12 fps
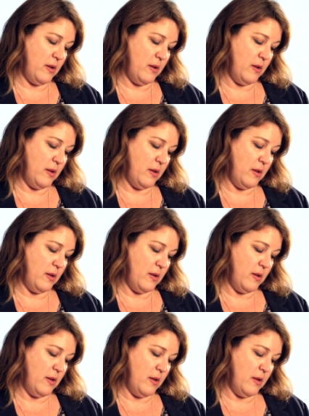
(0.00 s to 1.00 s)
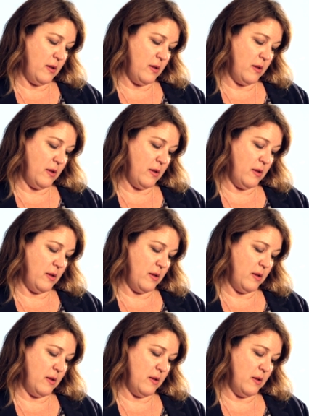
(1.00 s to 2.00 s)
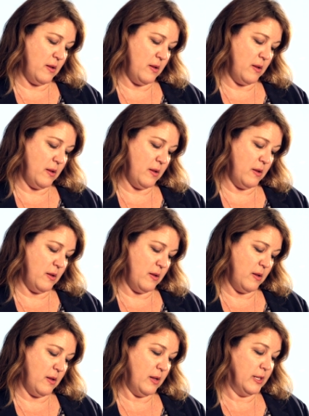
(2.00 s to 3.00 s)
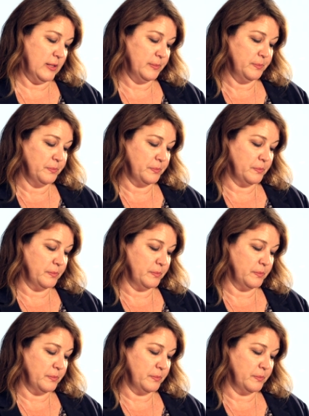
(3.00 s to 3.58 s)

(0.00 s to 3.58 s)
(silence)